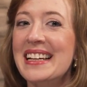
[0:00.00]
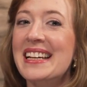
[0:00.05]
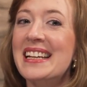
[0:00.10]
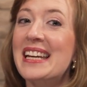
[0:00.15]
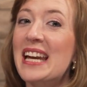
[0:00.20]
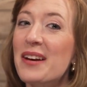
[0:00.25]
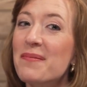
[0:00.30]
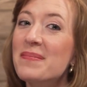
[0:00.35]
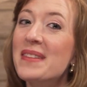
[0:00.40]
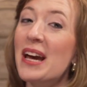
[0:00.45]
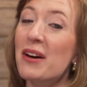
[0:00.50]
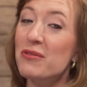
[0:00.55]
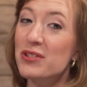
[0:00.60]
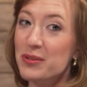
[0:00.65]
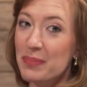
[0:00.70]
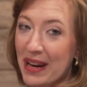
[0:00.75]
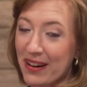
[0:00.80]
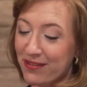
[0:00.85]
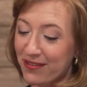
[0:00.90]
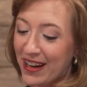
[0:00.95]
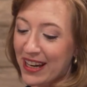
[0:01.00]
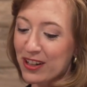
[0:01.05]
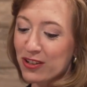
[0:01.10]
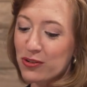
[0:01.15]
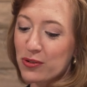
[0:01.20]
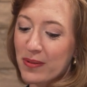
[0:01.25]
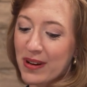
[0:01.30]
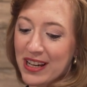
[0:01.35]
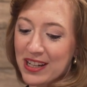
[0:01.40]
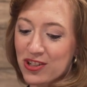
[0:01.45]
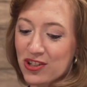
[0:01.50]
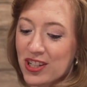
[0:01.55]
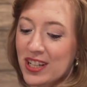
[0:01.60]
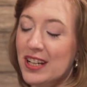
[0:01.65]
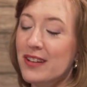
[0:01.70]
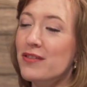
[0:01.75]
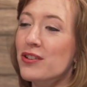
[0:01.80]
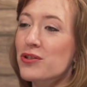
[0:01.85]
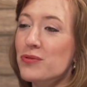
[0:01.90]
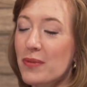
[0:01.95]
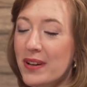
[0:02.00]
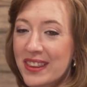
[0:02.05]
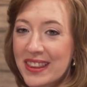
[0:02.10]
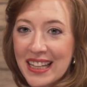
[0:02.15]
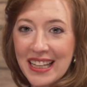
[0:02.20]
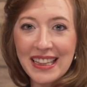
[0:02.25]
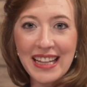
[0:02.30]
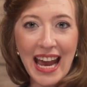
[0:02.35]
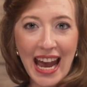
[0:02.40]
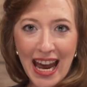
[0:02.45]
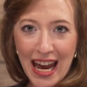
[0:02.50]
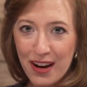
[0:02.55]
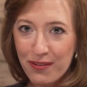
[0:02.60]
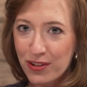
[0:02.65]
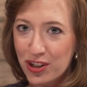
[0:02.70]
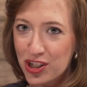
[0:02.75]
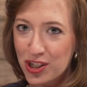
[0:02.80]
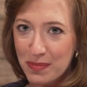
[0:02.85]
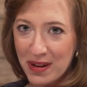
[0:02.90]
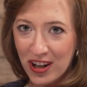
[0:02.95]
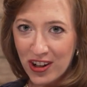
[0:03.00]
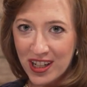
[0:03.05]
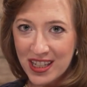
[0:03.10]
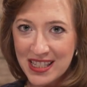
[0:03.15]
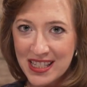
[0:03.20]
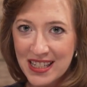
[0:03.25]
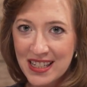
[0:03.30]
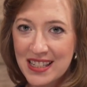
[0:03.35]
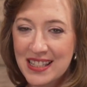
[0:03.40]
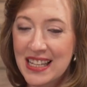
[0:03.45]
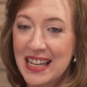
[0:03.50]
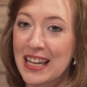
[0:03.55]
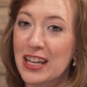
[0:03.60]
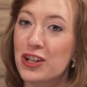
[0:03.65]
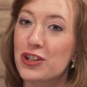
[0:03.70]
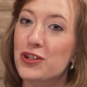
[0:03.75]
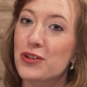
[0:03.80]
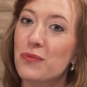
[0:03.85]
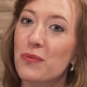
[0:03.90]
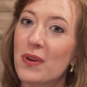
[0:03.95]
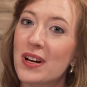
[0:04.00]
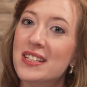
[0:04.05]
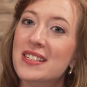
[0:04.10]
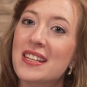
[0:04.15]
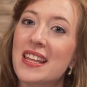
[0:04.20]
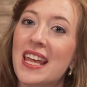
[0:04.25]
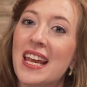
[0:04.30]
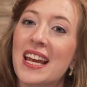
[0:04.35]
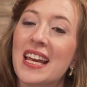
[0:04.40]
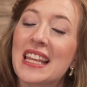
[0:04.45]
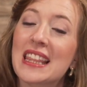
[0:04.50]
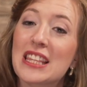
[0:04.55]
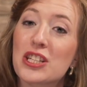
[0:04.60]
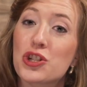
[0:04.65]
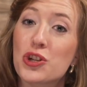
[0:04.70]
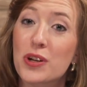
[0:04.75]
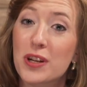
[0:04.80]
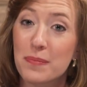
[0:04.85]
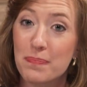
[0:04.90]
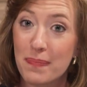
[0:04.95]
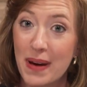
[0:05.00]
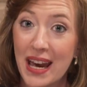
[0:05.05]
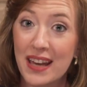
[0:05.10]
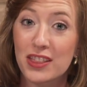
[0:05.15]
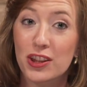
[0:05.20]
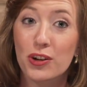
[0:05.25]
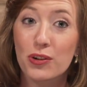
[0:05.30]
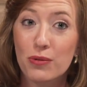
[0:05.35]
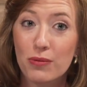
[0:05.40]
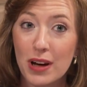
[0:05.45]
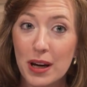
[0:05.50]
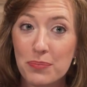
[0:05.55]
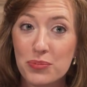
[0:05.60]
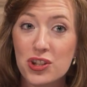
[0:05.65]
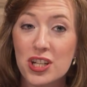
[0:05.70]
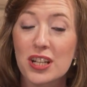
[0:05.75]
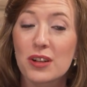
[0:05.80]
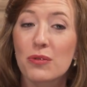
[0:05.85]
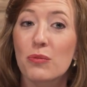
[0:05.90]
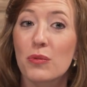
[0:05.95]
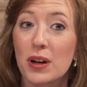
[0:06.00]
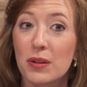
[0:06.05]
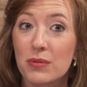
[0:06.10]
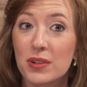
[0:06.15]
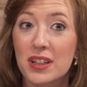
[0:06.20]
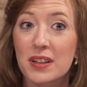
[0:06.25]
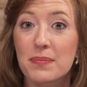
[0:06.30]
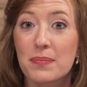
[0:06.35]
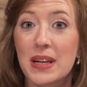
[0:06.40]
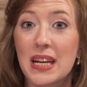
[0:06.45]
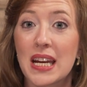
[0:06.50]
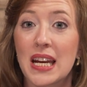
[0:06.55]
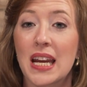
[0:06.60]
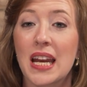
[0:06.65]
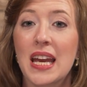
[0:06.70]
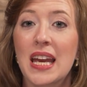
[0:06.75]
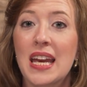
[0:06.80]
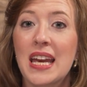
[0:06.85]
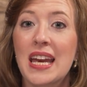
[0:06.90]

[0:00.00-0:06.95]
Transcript: Yep. That was my final question. If there's one thing the average American citizen can do, one thing to combat the corruption, what would it be?